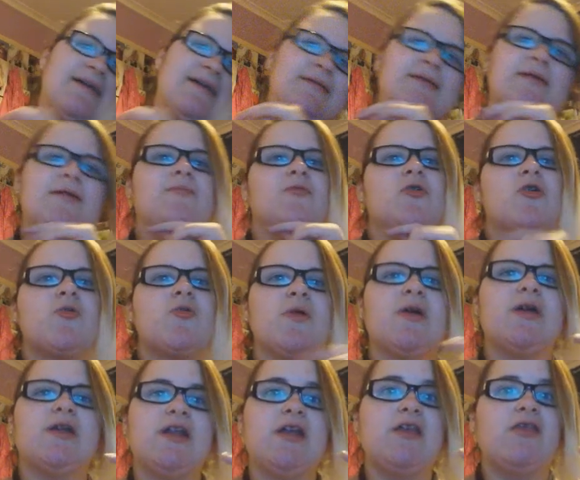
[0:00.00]
Have a
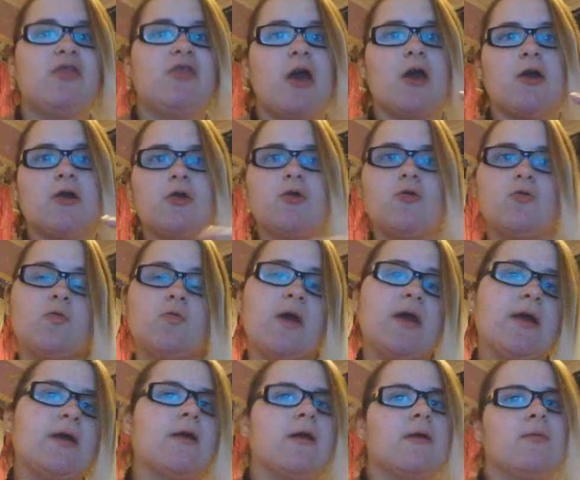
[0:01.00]
man
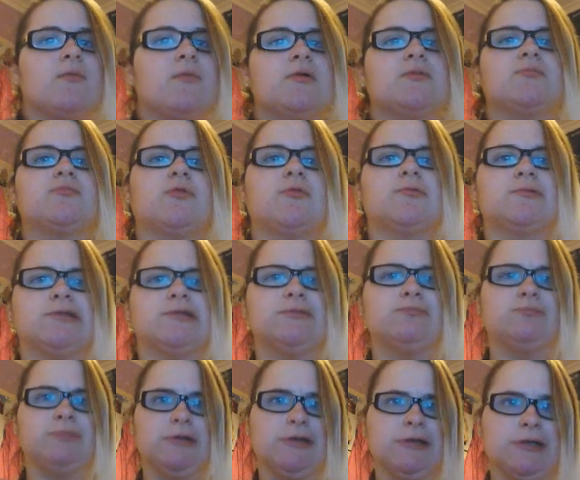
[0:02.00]
evacuate, come and throw this
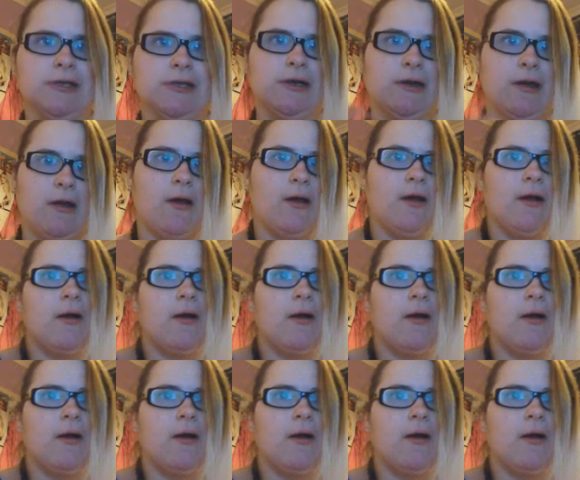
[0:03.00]
beat in the